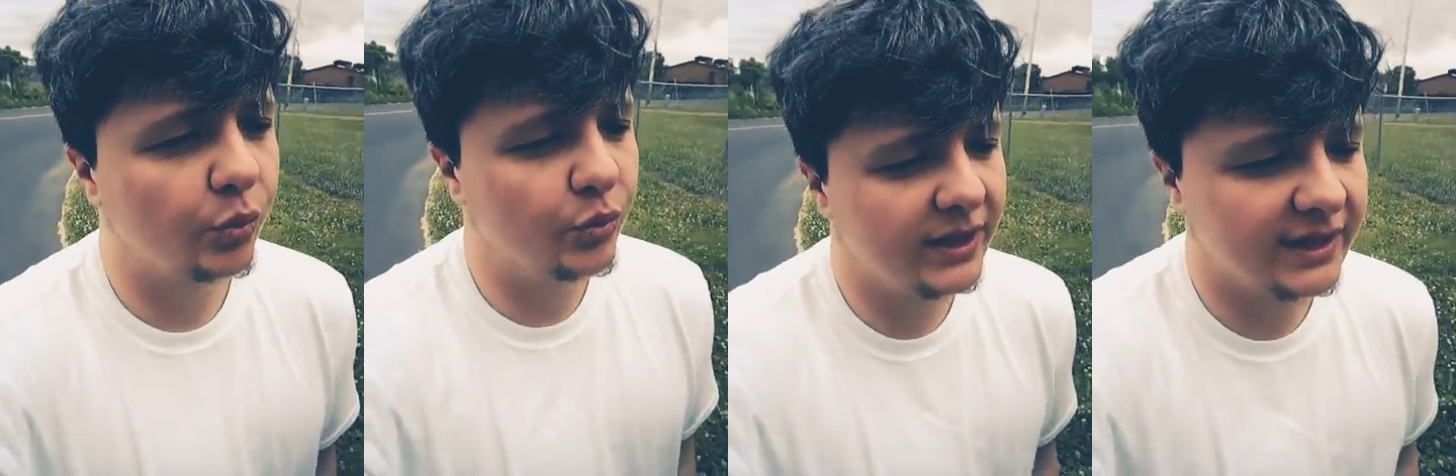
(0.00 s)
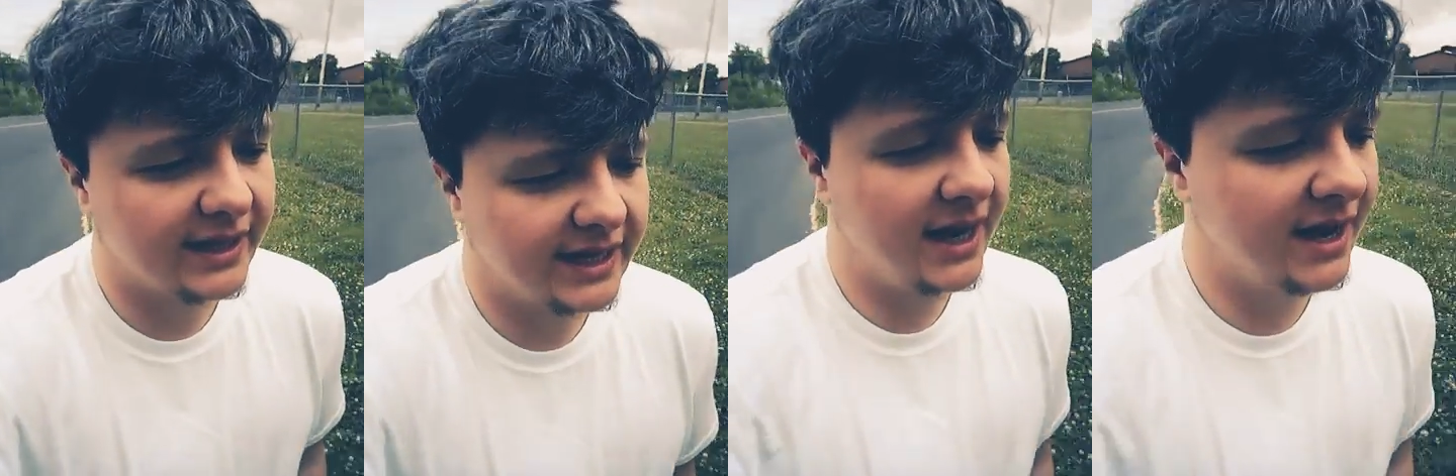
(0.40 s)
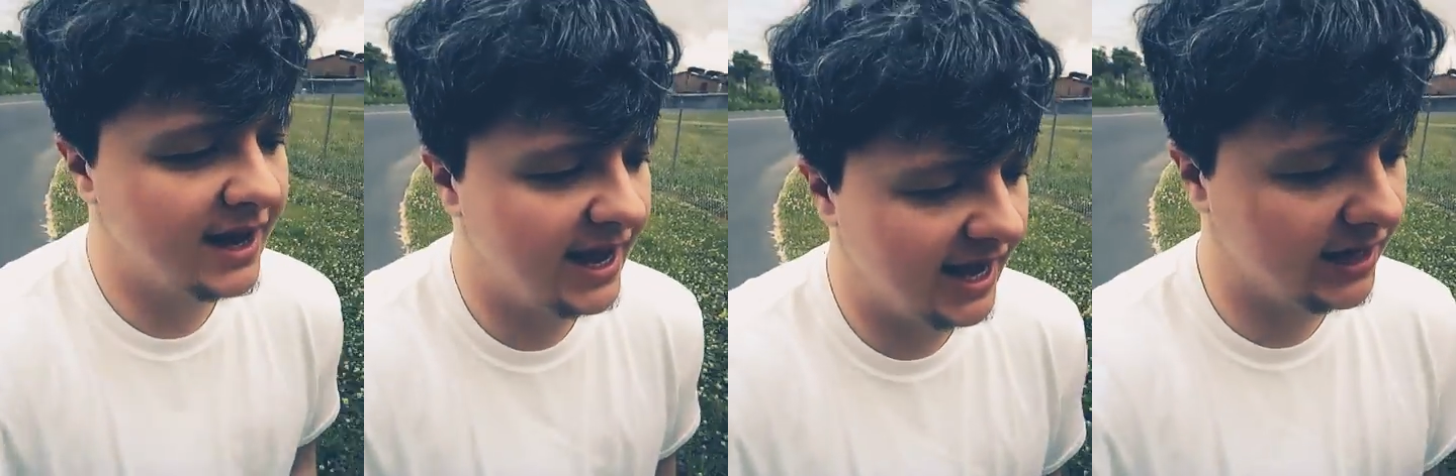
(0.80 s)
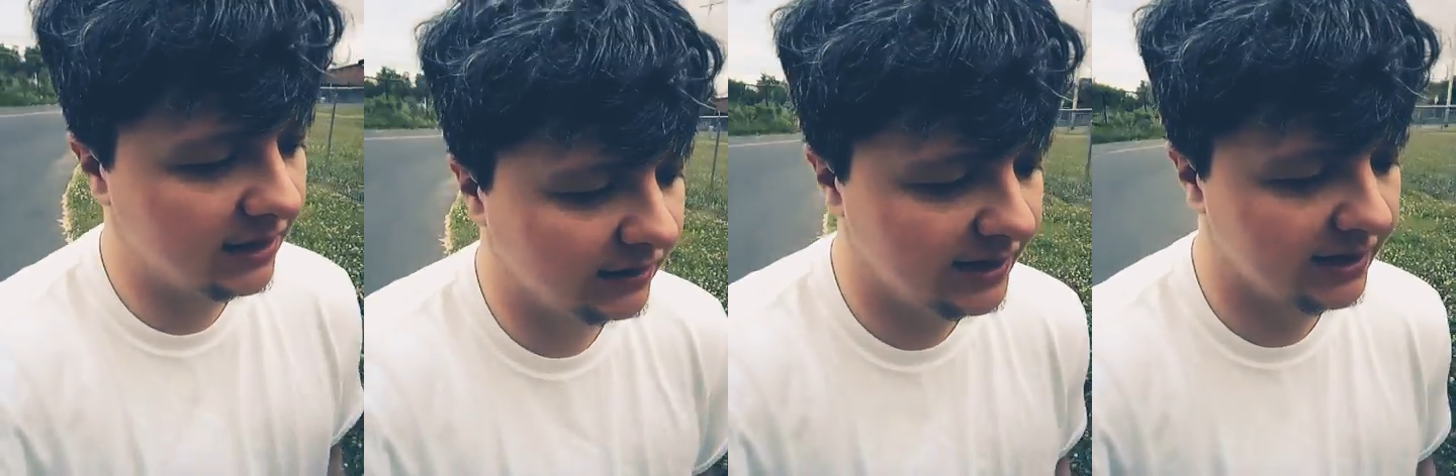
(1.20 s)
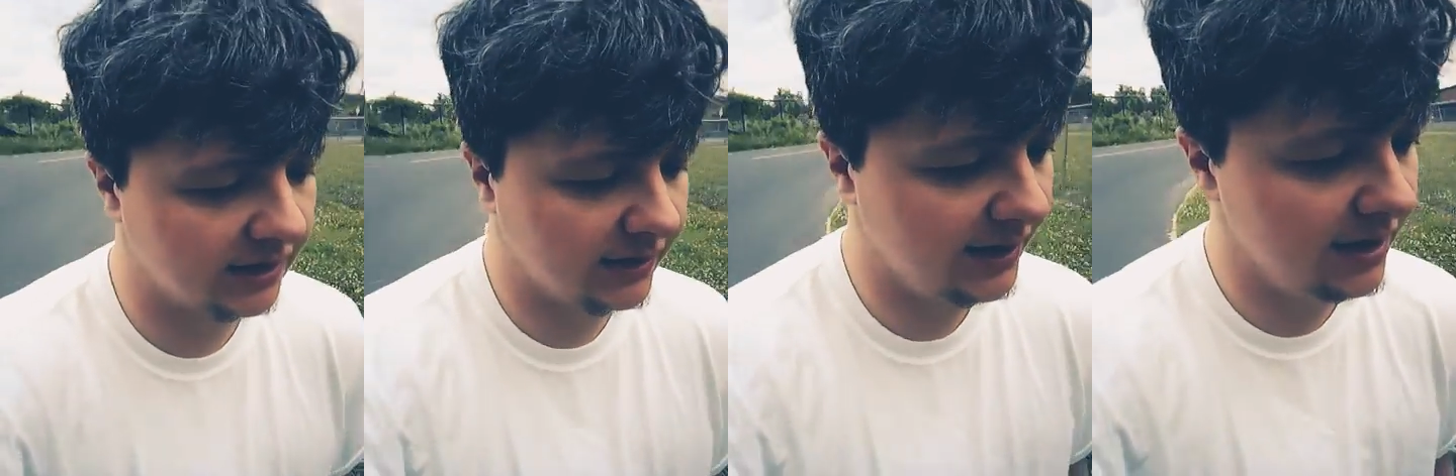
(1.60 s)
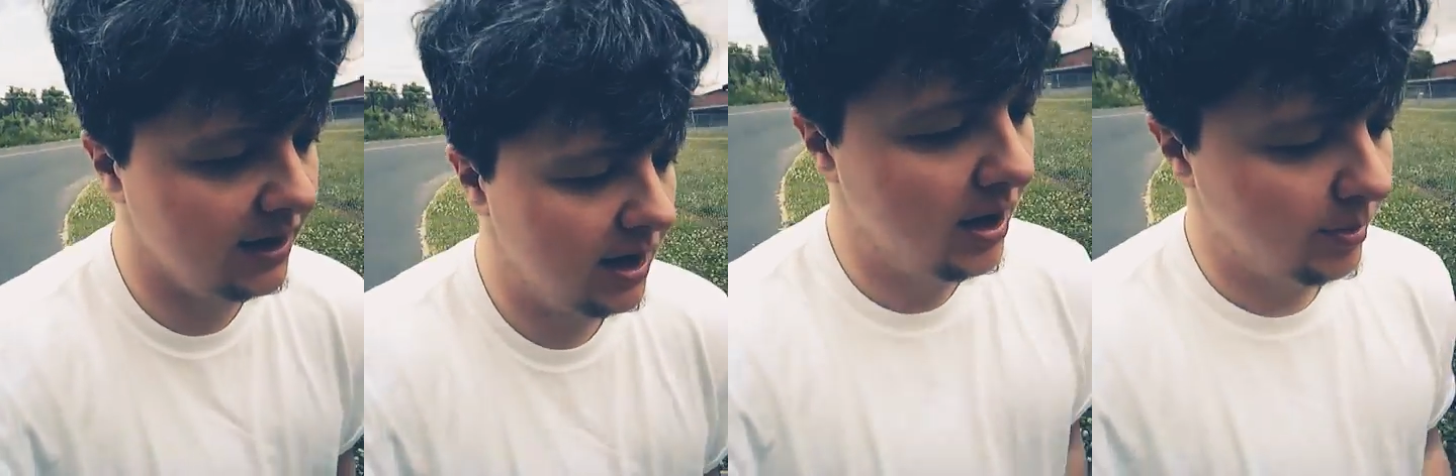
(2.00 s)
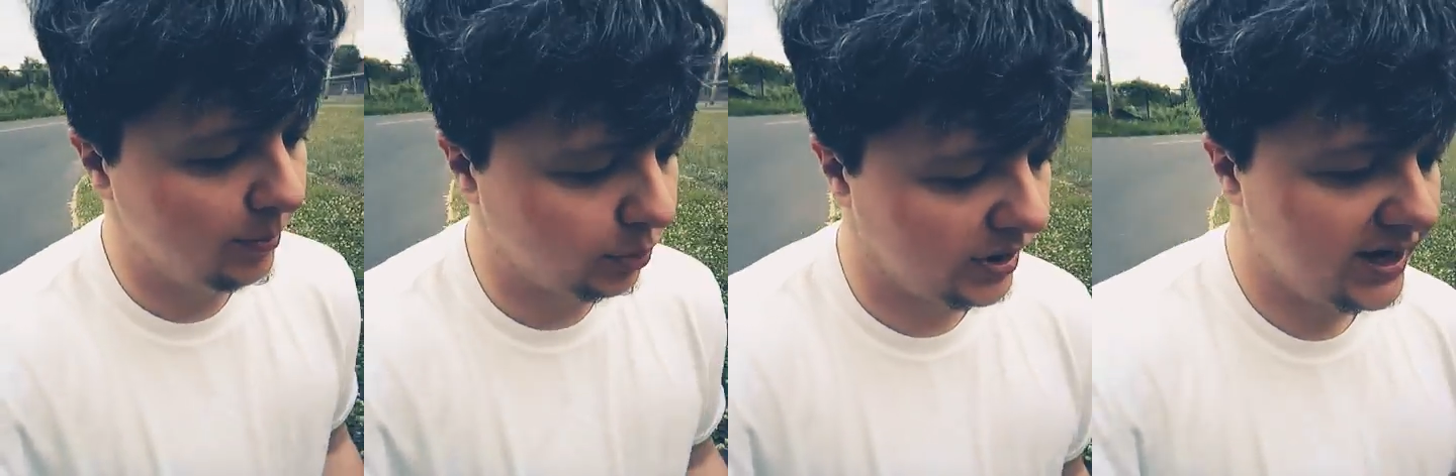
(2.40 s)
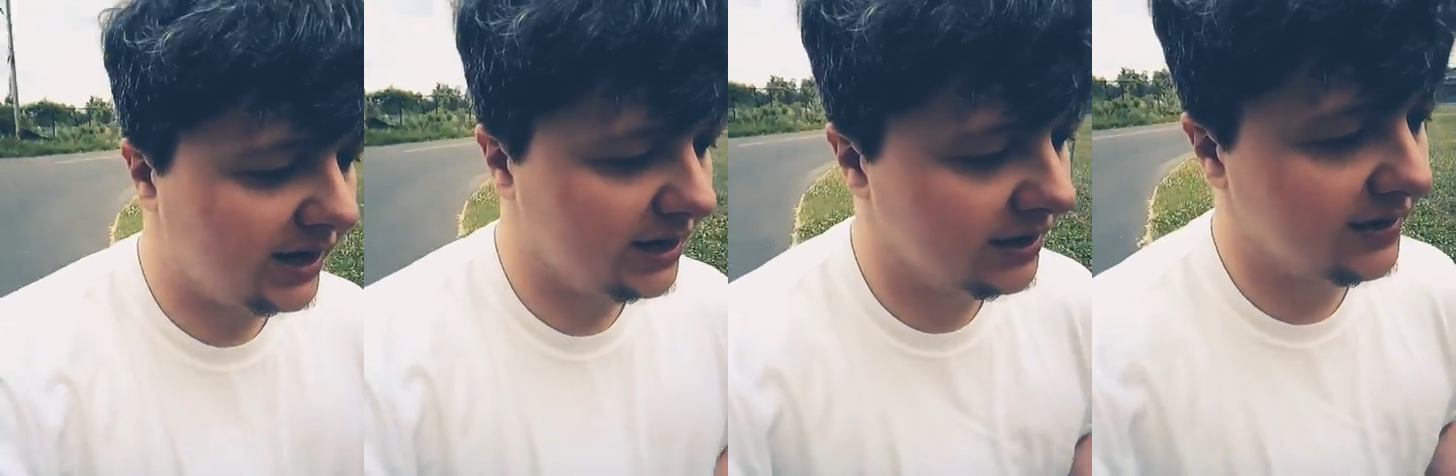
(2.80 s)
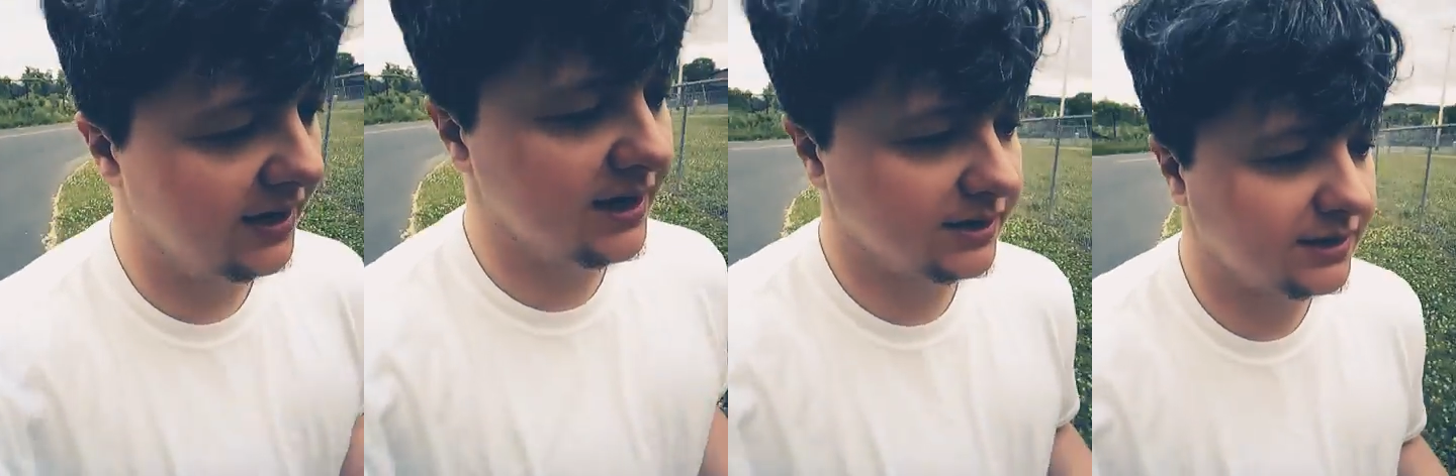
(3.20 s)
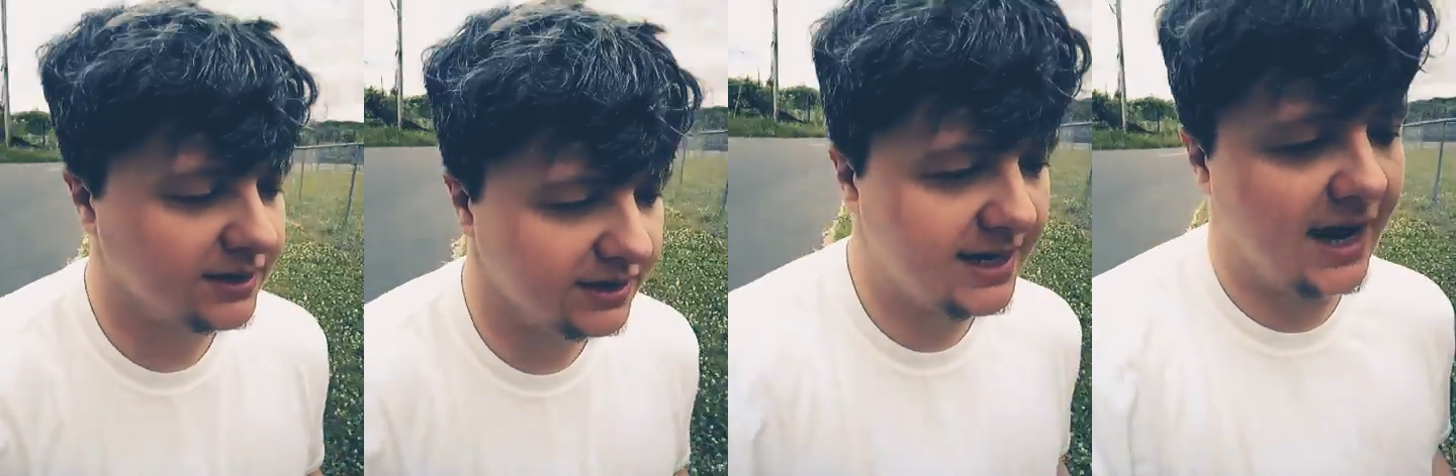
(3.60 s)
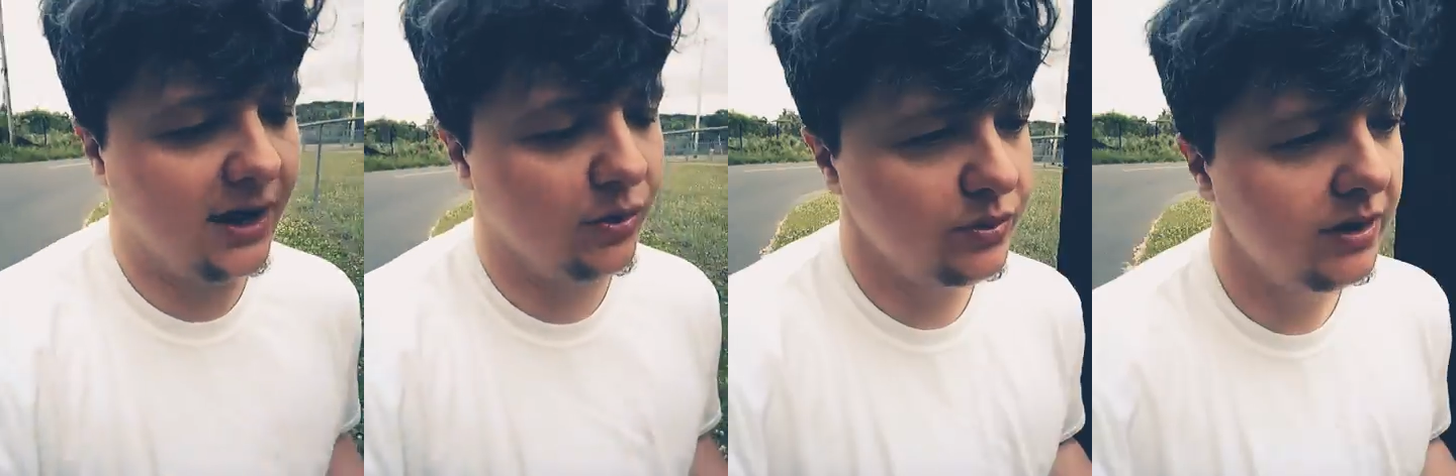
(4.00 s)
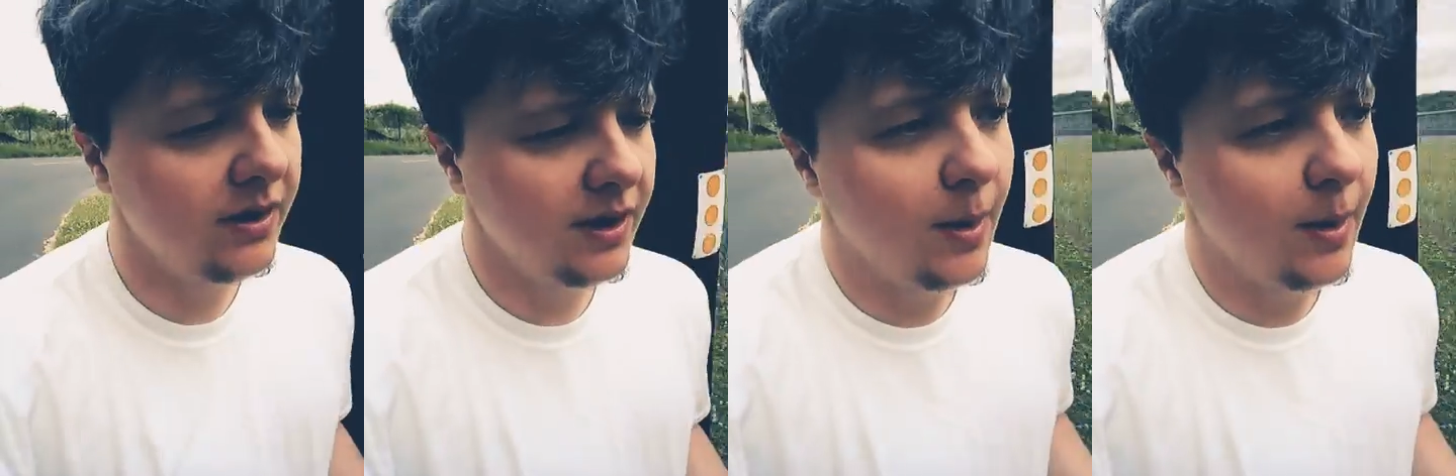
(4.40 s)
really analytically break things down,